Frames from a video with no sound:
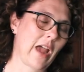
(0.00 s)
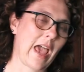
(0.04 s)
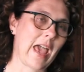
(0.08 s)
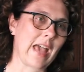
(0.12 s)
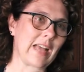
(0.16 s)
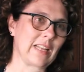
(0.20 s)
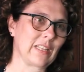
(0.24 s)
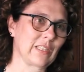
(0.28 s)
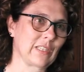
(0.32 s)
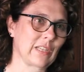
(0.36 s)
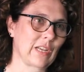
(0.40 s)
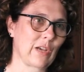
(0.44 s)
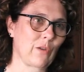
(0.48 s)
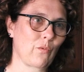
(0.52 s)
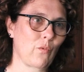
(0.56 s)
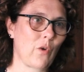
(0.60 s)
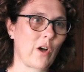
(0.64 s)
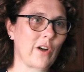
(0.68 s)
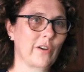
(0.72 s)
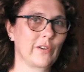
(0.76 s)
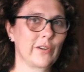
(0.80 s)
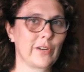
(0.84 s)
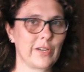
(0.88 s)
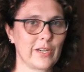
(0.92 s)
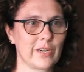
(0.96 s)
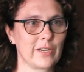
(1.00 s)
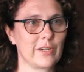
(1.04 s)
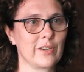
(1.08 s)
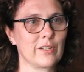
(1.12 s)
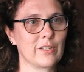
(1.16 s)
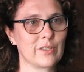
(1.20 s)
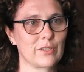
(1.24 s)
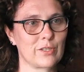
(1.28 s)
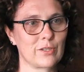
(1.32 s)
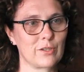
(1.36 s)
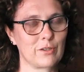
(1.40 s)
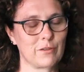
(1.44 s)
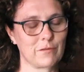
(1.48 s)
and a warrior
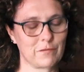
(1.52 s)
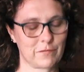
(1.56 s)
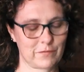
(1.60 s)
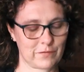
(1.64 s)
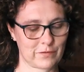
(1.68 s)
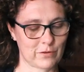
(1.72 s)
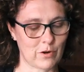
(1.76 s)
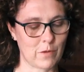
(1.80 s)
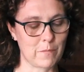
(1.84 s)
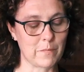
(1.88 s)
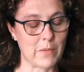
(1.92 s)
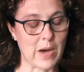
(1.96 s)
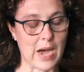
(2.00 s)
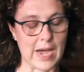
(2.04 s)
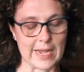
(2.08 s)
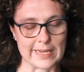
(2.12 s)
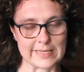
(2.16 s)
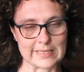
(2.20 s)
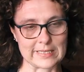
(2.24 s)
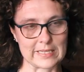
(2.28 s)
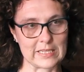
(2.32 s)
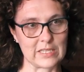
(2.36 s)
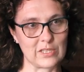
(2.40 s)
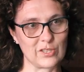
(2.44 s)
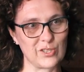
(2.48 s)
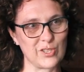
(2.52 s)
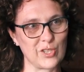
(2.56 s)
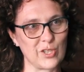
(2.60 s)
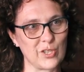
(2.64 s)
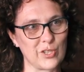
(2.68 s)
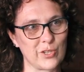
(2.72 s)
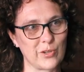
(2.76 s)
sort of combined in